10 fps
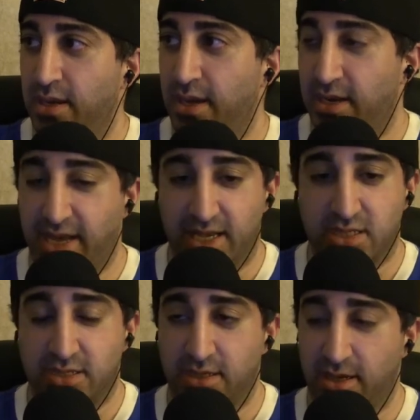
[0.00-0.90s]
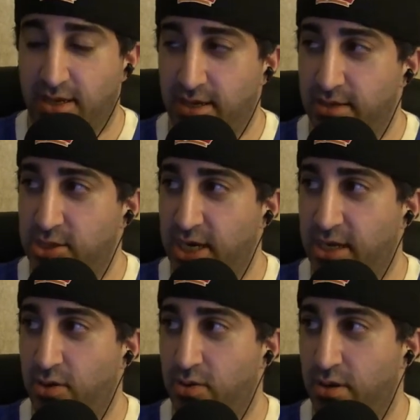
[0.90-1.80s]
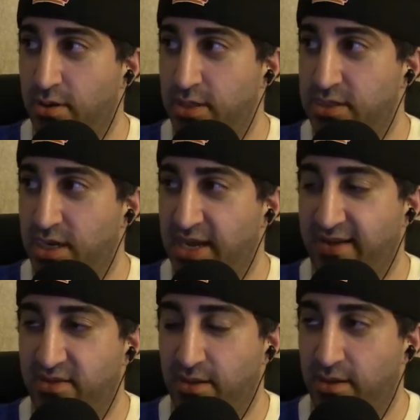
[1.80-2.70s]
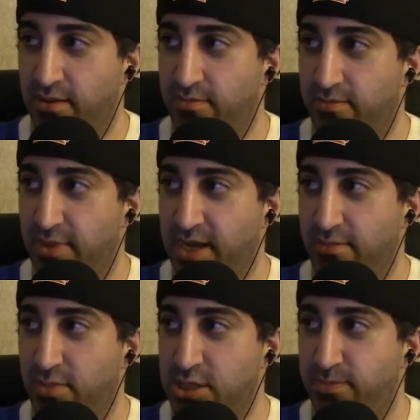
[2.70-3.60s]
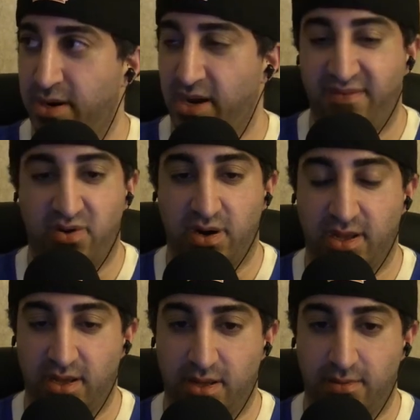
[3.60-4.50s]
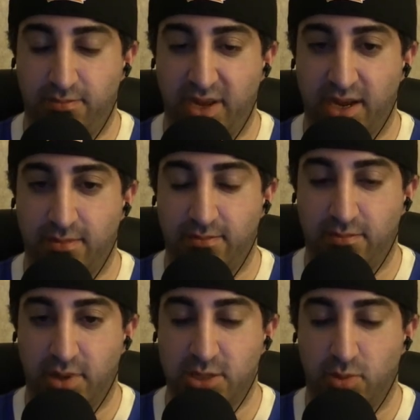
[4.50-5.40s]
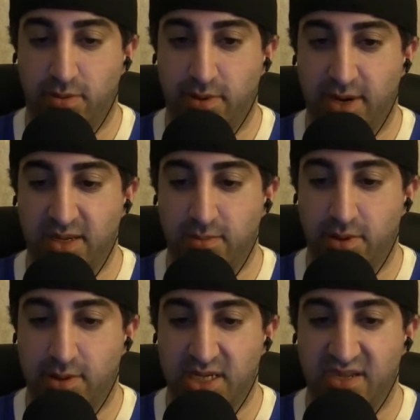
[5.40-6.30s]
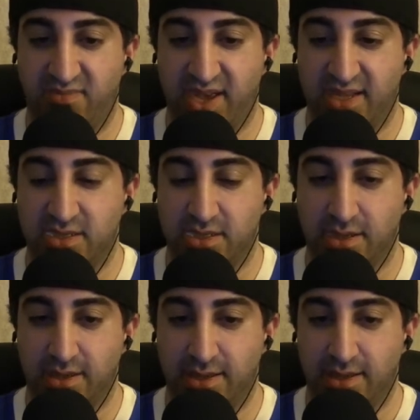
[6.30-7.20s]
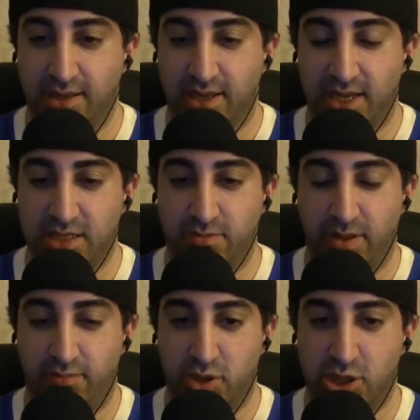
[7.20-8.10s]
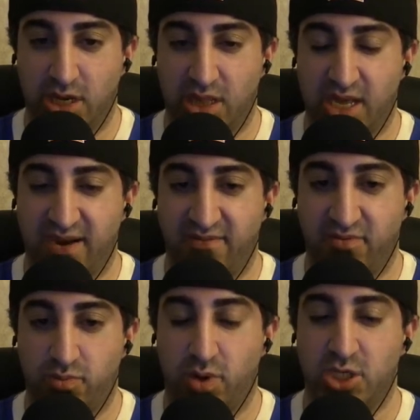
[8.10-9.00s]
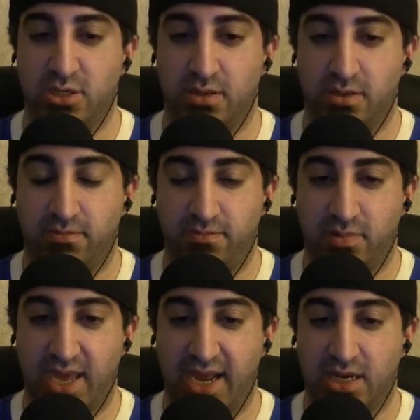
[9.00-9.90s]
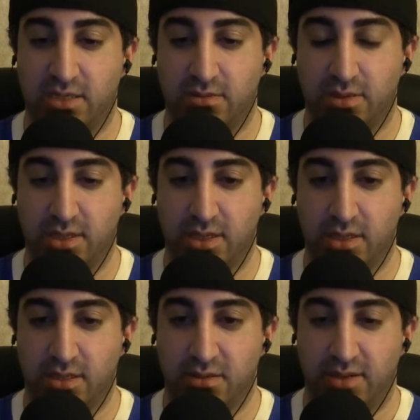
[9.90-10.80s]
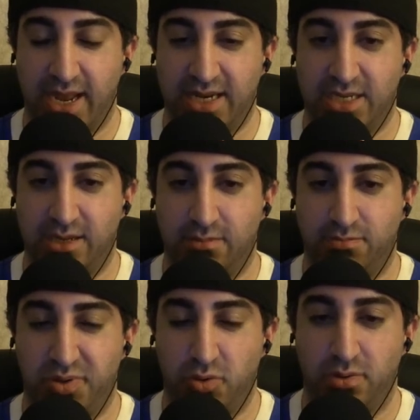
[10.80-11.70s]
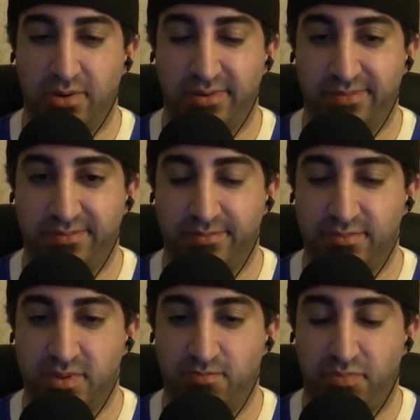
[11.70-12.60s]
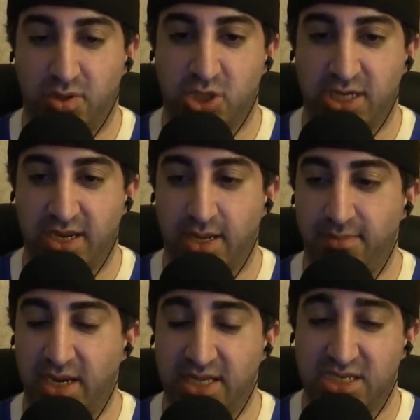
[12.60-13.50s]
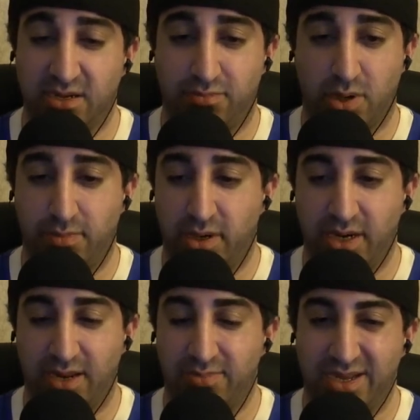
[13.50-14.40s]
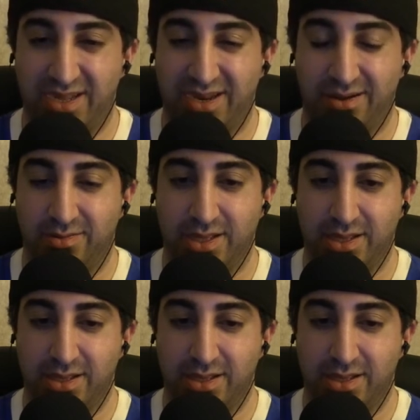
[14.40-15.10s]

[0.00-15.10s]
And yes, uh, Kuger is going to have to make a much better effort, uh, being much more prog- progressive as he's been pushing a lot of Russia gate, anti Putin bullshit. I mean, he's still pro Bernie, but you know